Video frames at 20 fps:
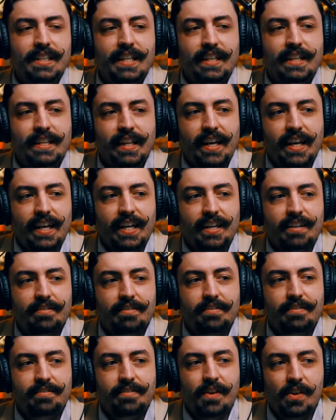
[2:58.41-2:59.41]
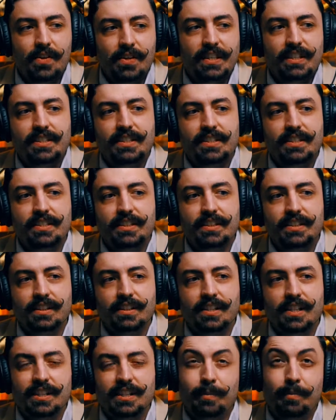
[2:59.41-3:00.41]
they focus on
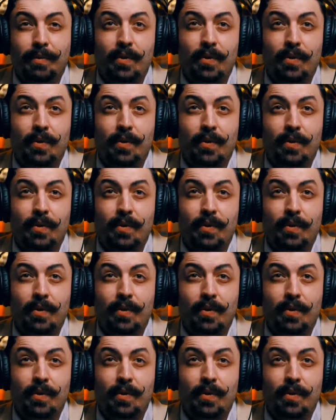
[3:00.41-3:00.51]
customer